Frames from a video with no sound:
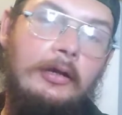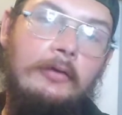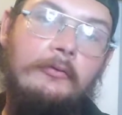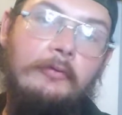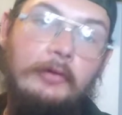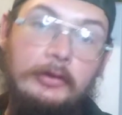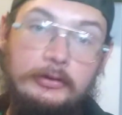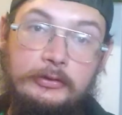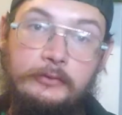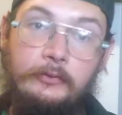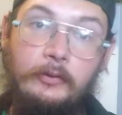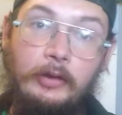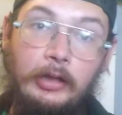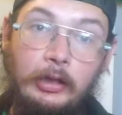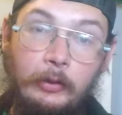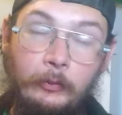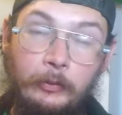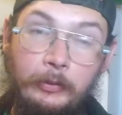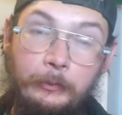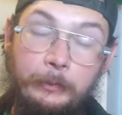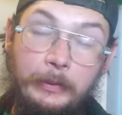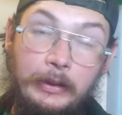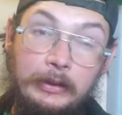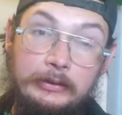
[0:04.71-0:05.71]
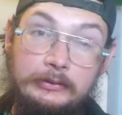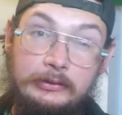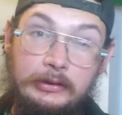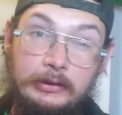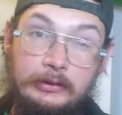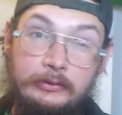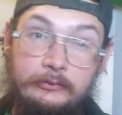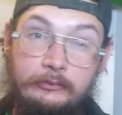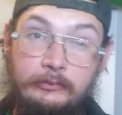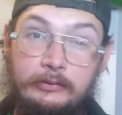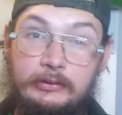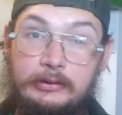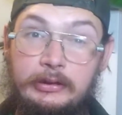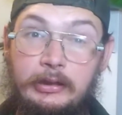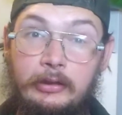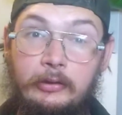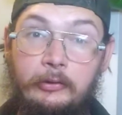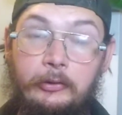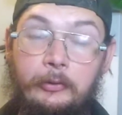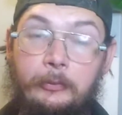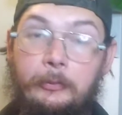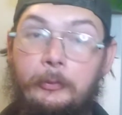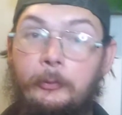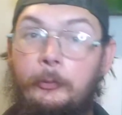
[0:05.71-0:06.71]
First of all, I want to apologize if I sound a
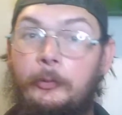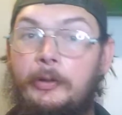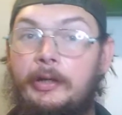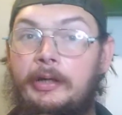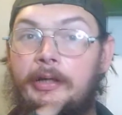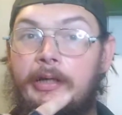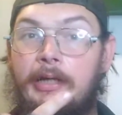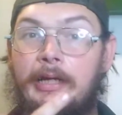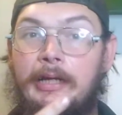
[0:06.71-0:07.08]
little bit weird.